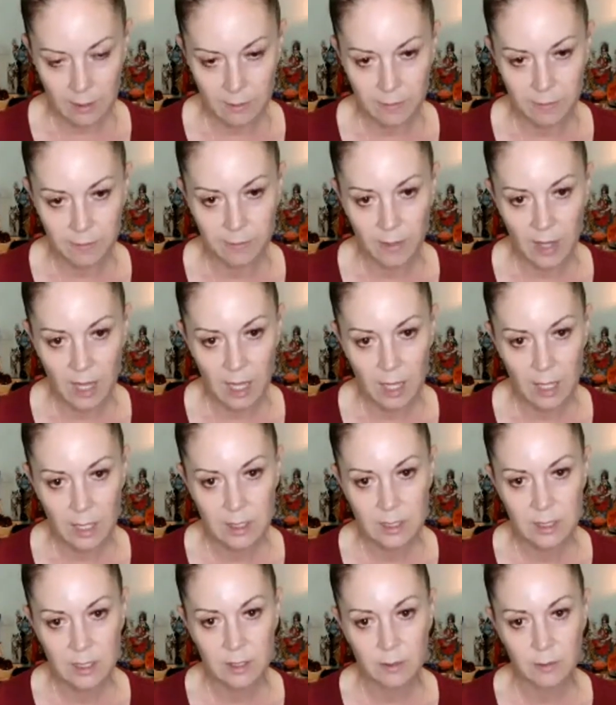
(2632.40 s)
A
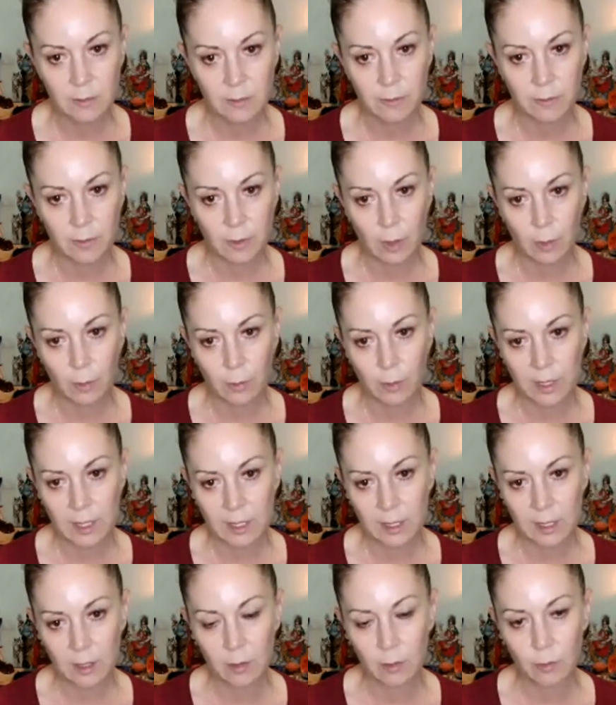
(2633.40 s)
fast
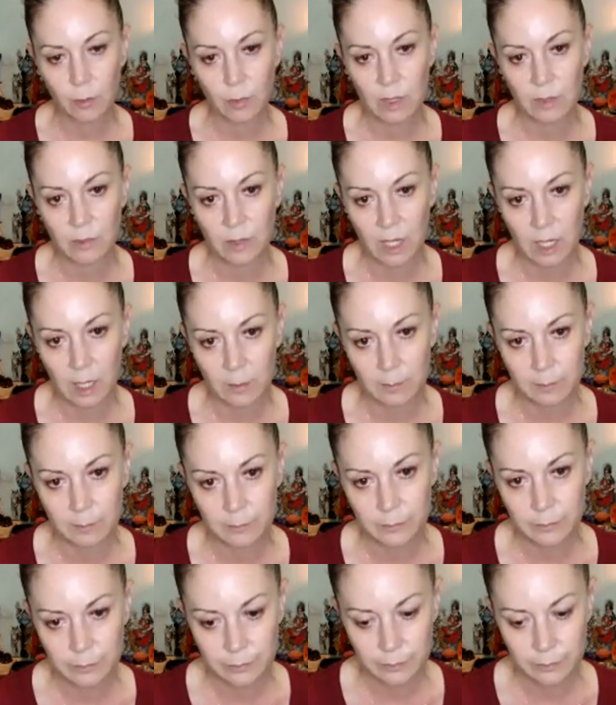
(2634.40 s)
flowing river.